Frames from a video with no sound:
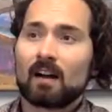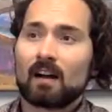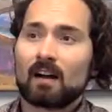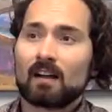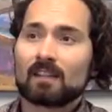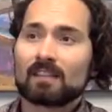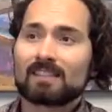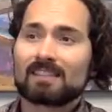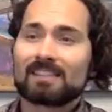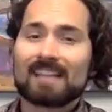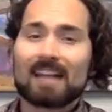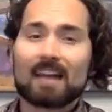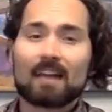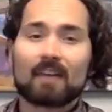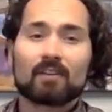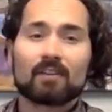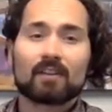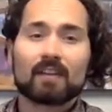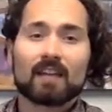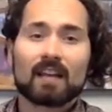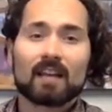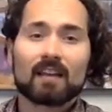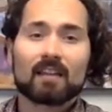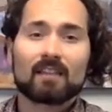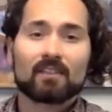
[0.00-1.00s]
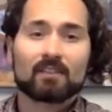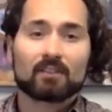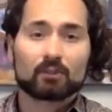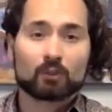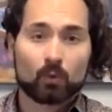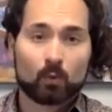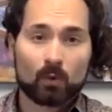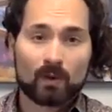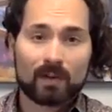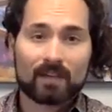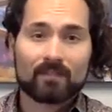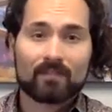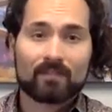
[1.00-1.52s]
Saturday, the
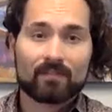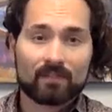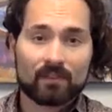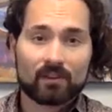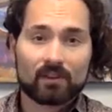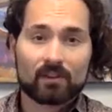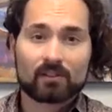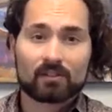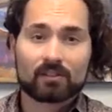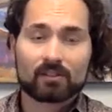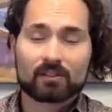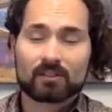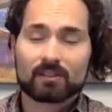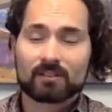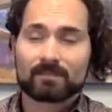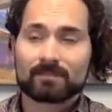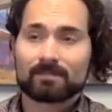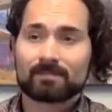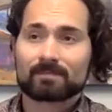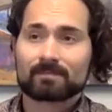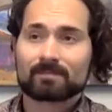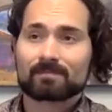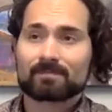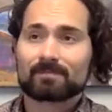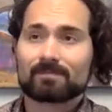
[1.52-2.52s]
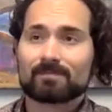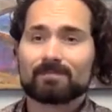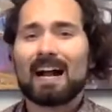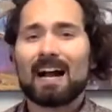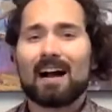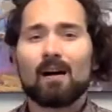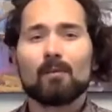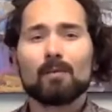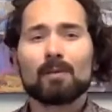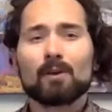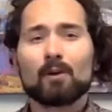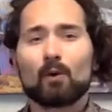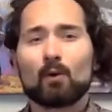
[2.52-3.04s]
21st,
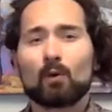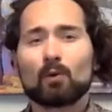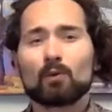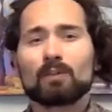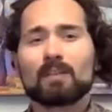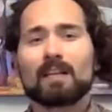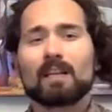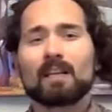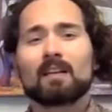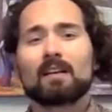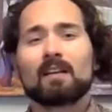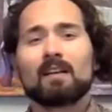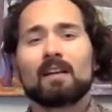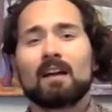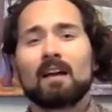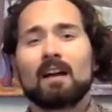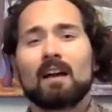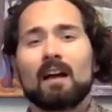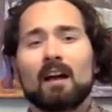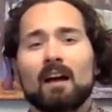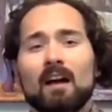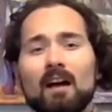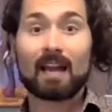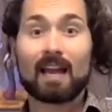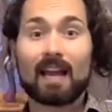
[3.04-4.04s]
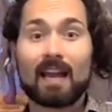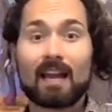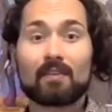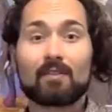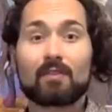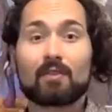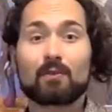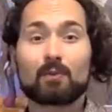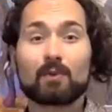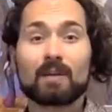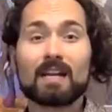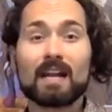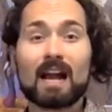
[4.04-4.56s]
I'll be holding a
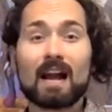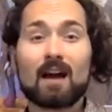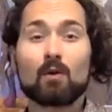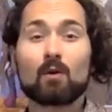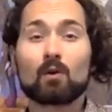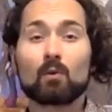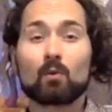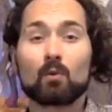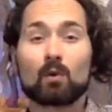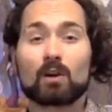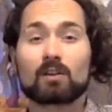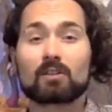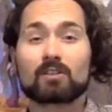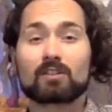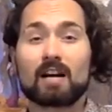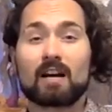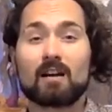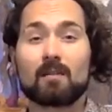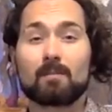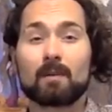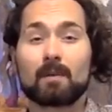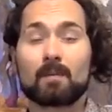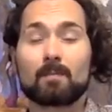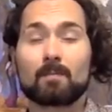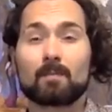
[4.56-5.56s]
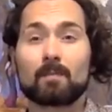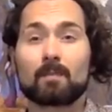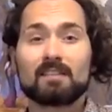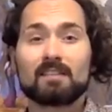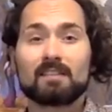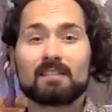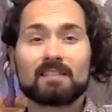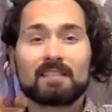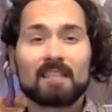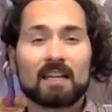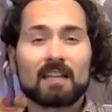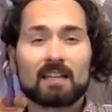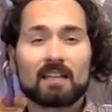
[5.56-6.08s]
3-hour workshop
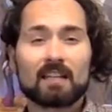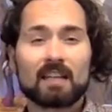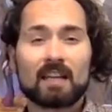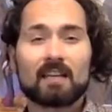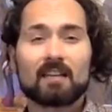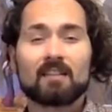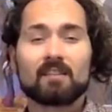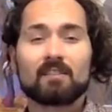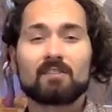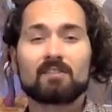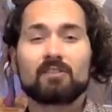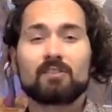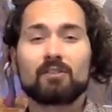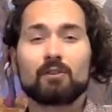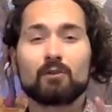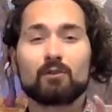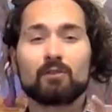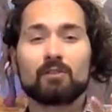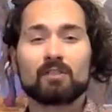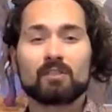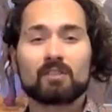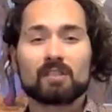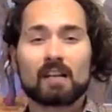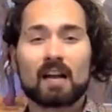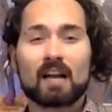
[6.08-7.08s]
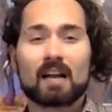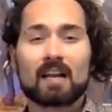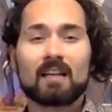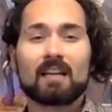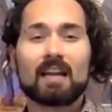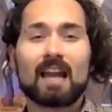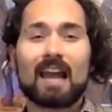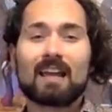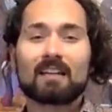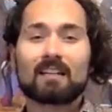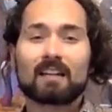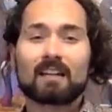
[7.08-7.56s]
dedicated to design and